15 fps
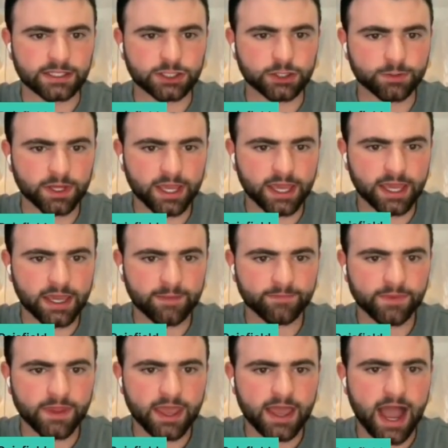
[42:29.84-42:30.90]
hit D to
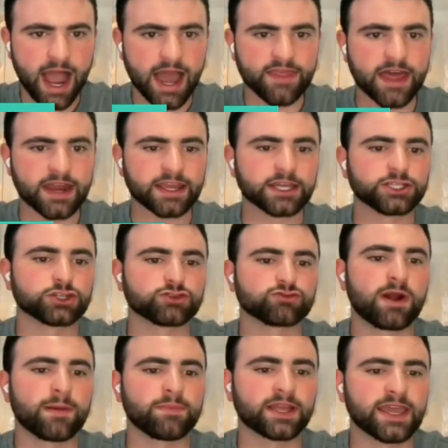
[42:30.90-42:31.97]
duplicate, I
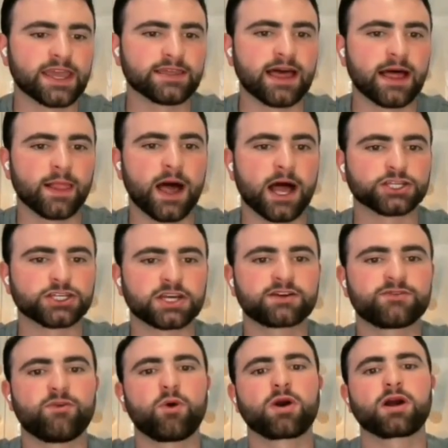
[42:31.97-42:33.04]
then can just replicate that
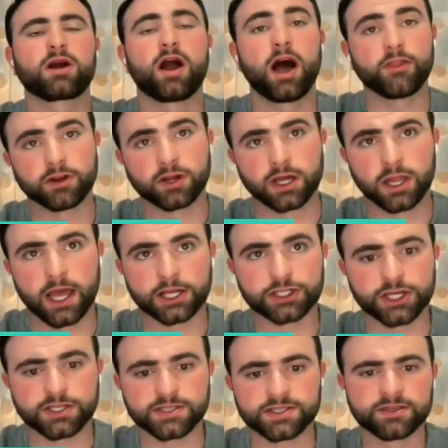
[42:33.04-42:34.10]
logic for
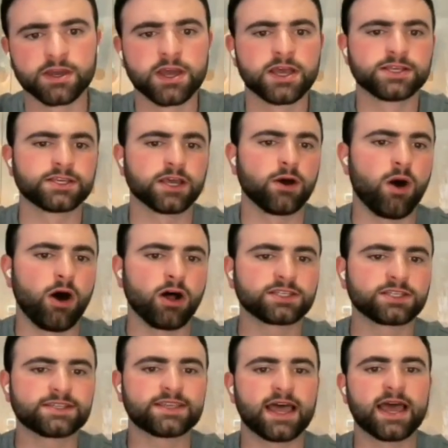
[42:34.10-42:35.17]
other collections.
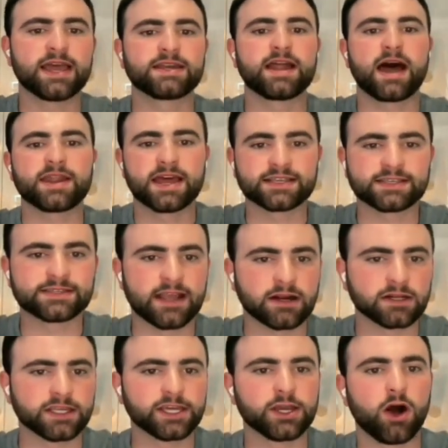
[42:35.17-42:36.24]
So all to say, not
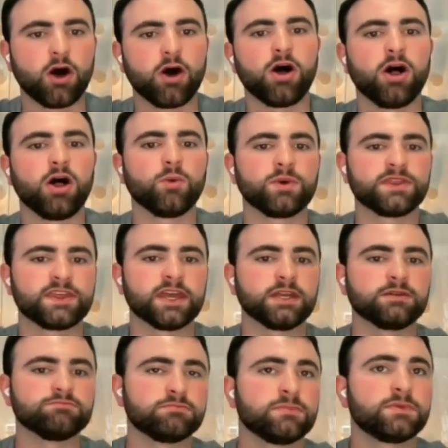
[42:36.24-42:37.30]
necessarily
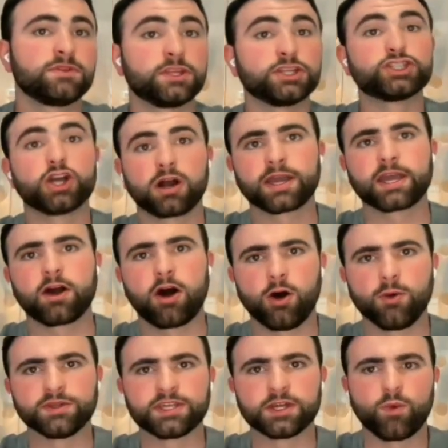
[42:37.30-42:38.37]
all within the
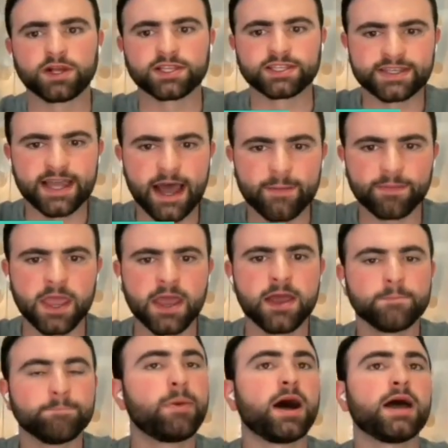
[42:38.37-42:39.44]
chunking, all within one
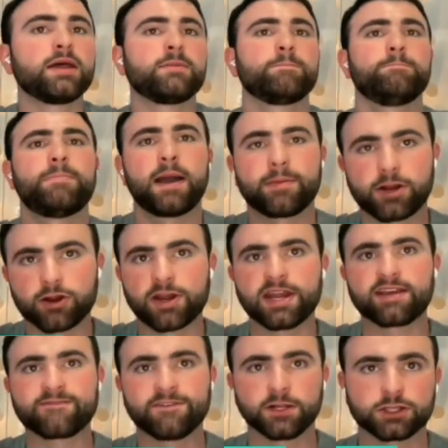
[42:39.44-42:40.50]
step, but
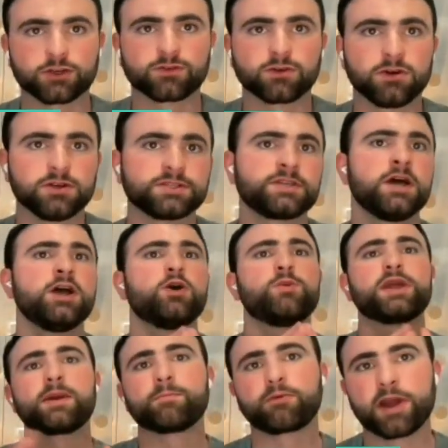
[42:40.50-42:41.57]
by creating filter
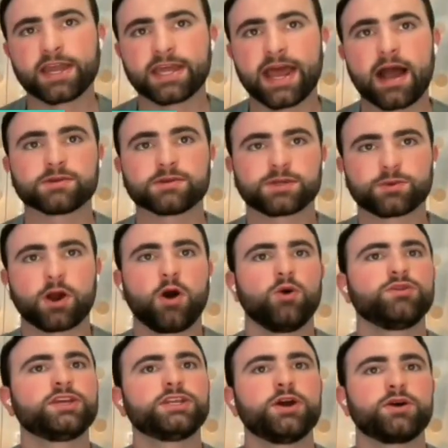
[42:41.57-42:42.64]
rules, we can break it
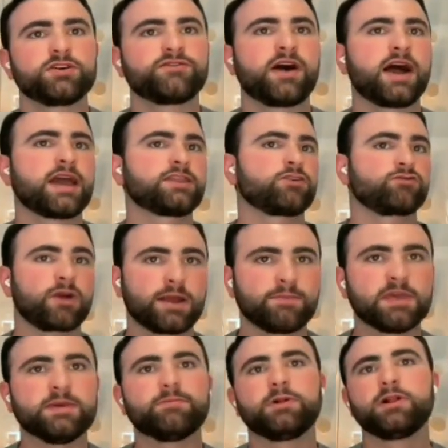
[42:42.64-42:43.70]
out so we're only
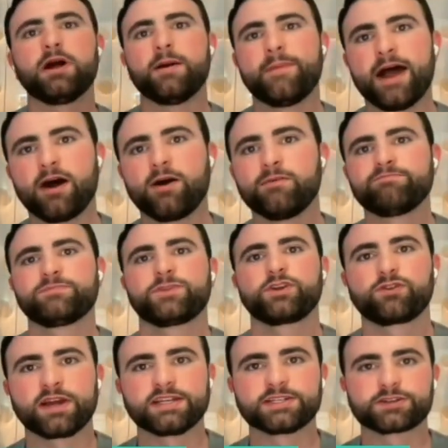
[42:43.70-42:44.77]
notifying the right people
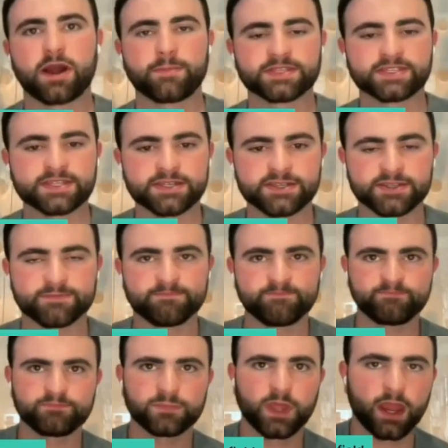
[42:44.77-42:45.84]
about the right
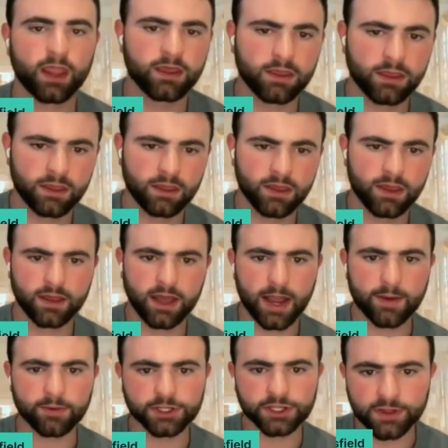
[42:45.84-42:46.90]
discrepancies.
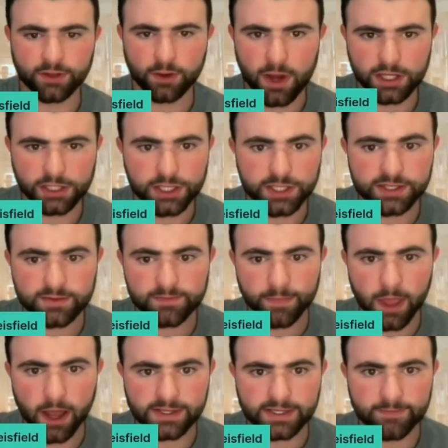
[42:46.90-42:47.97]
I appreciate the
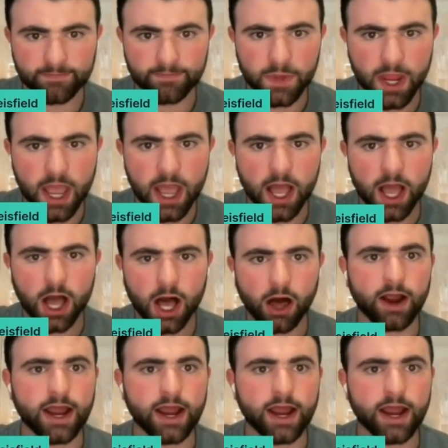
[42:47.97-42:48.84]
questions. Awesome.